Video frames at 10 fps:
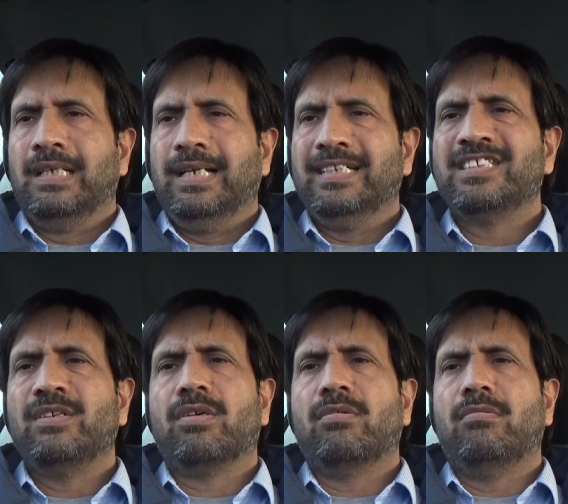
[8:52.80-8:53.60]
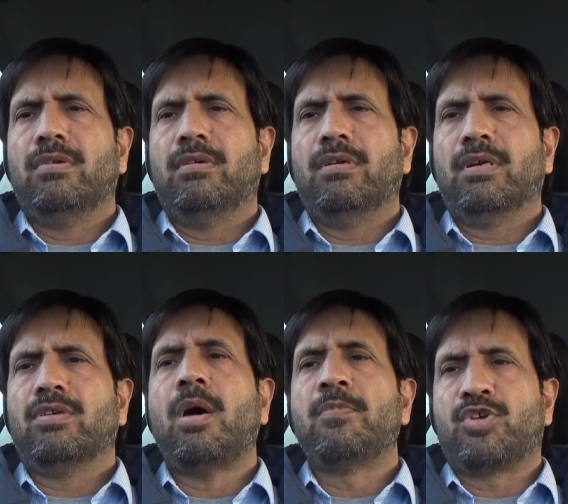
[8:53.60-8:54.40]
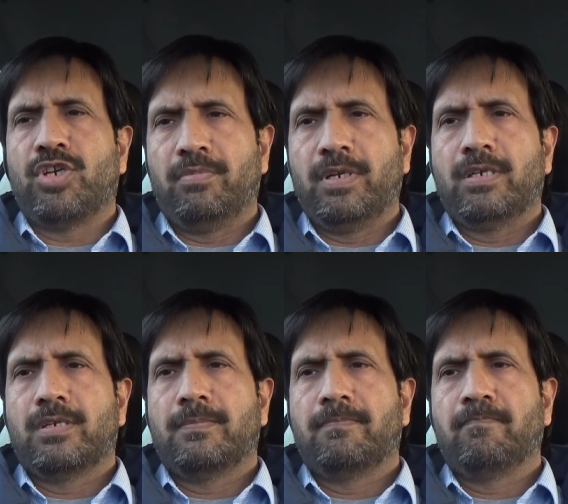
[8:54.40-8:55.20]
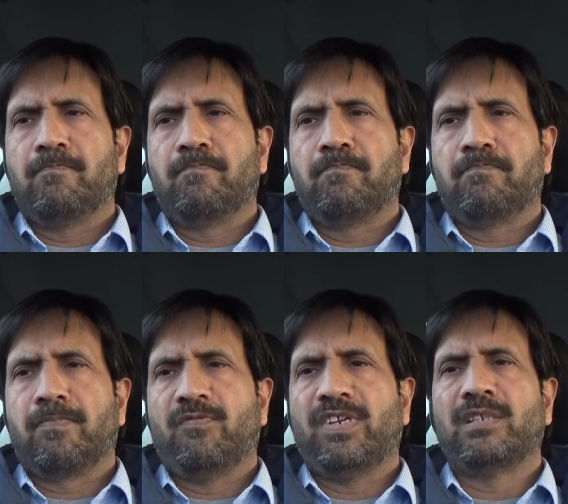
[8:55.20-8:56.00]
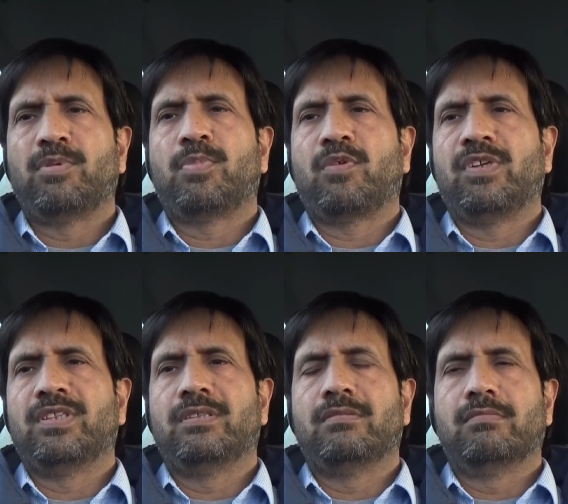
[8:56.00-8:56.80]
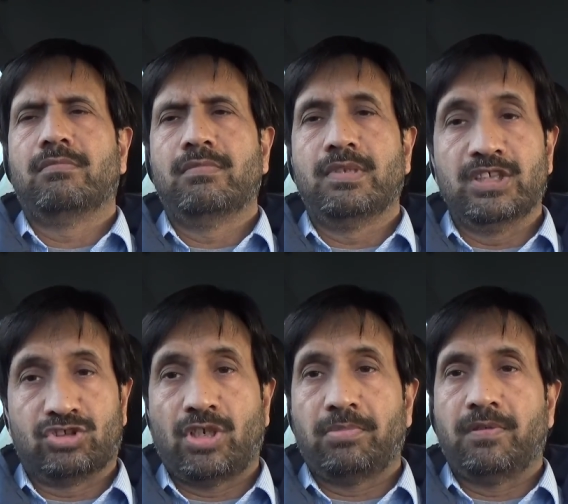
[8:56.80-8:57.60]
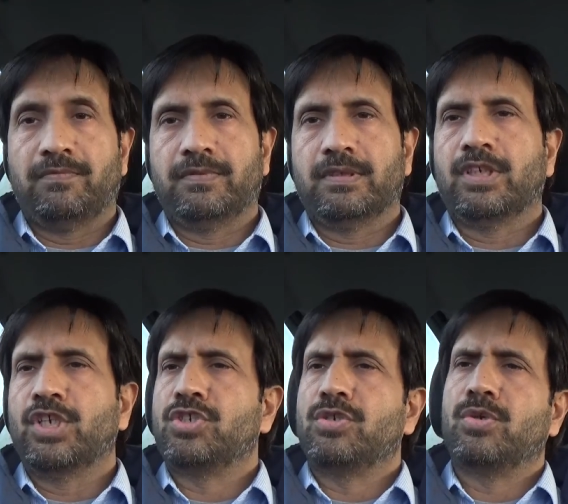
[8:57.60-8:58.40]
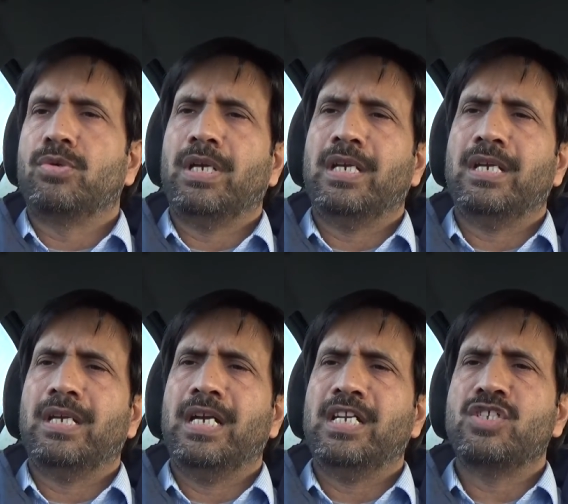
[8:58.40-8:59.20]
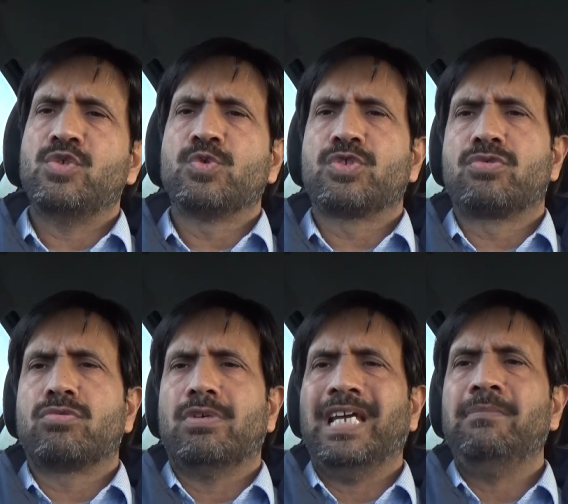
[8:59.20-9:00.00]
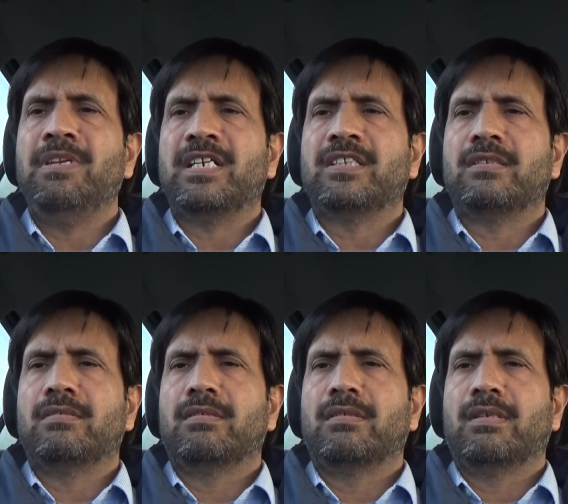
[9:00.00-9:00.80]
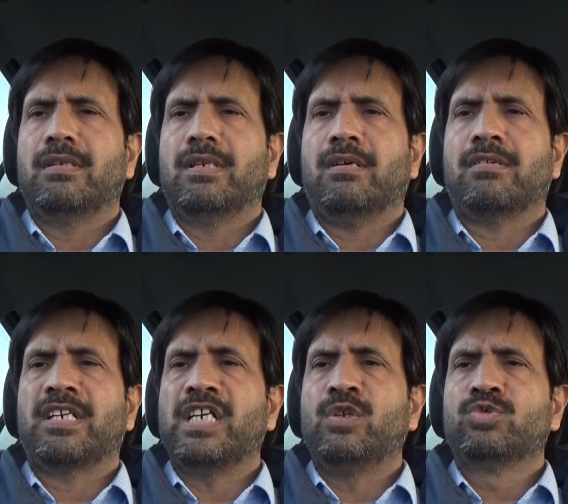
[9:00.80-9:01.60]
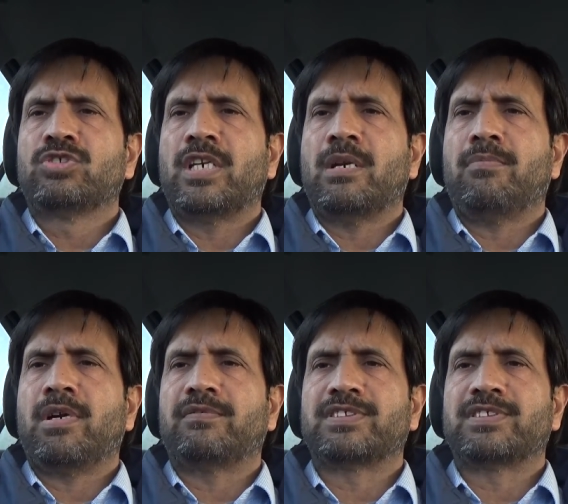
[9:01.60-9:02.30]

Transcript: it's a common treatment for the people with these type of uh, condition, you know, and uh, it is used to eliminate the, or reduce the number of